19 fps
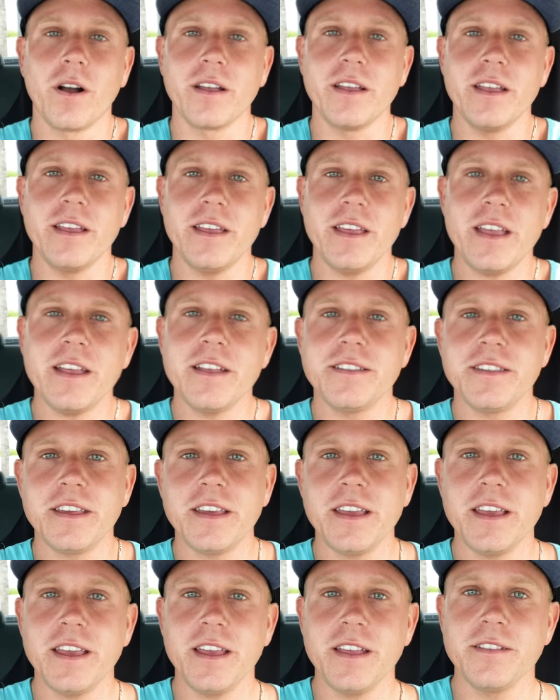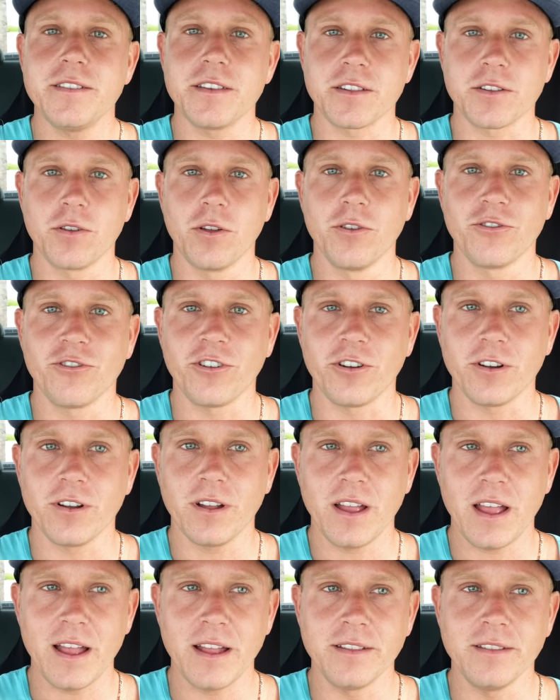the ET disclosure
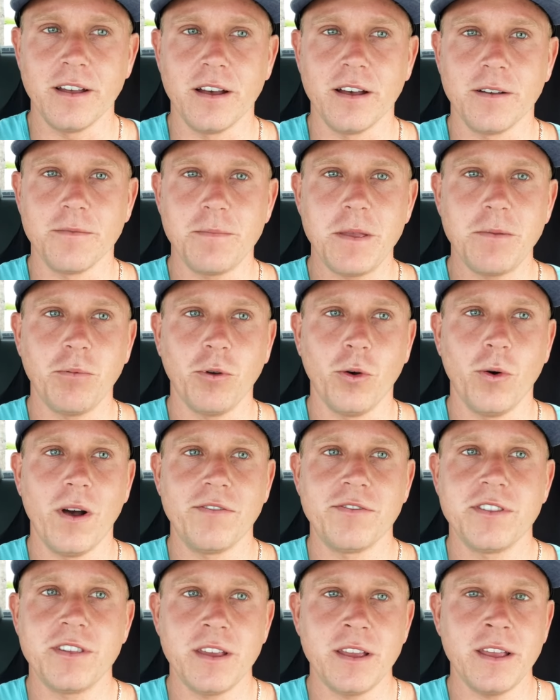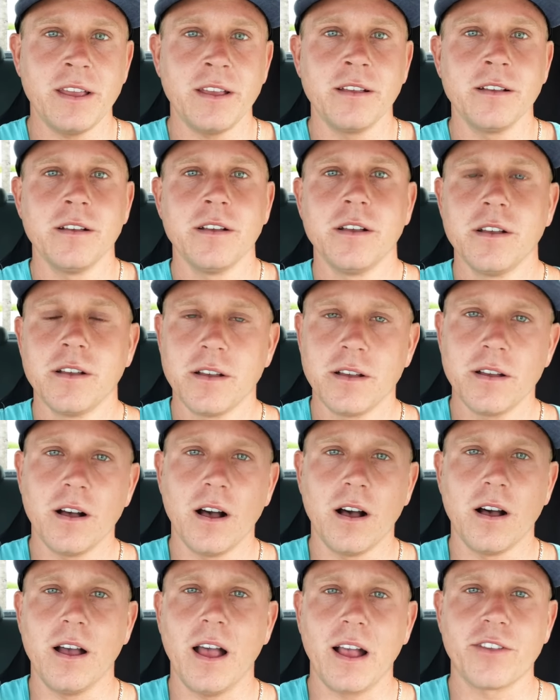and people who have seen
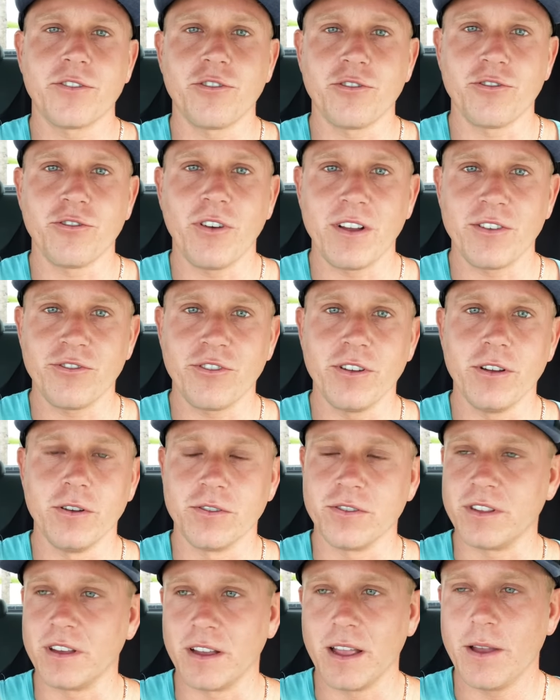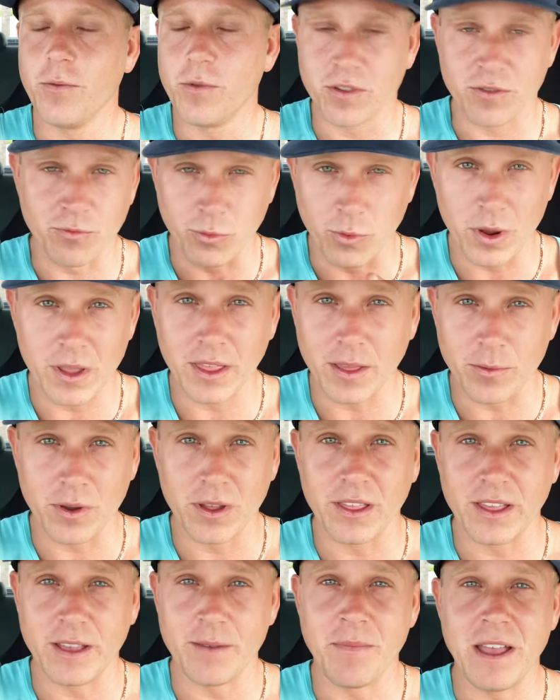extraterrestrials, and it was really,
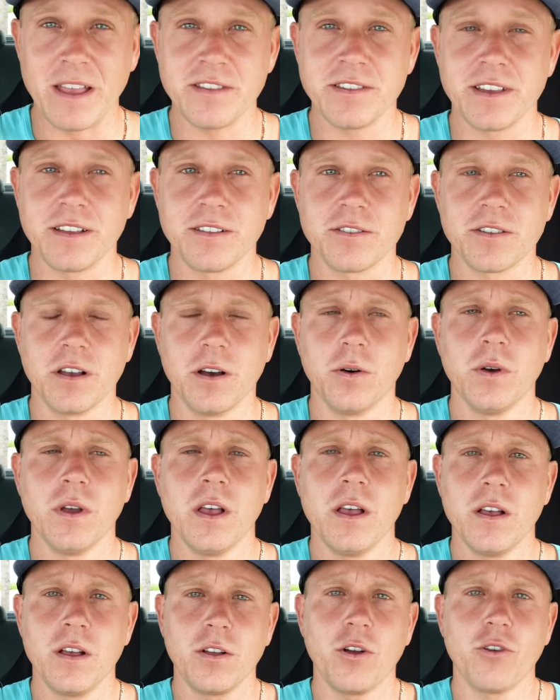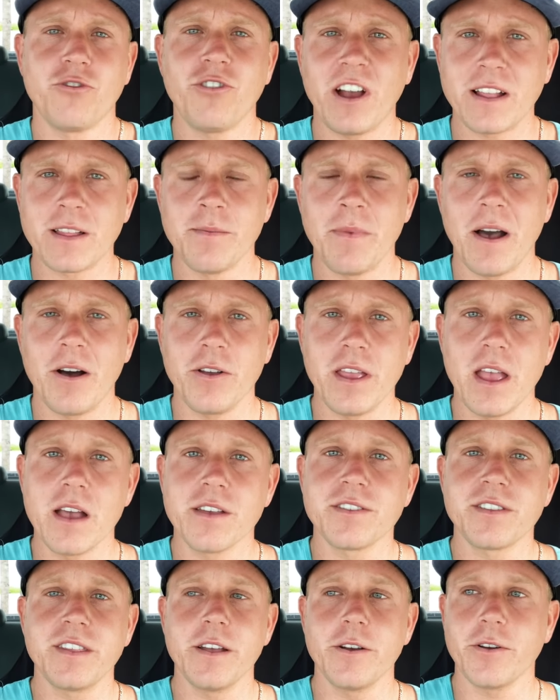really amazing. So go check them out.
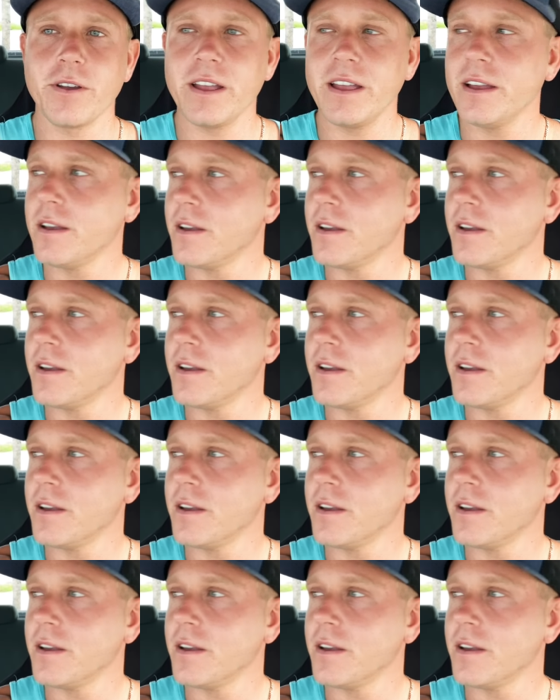Yes Theory.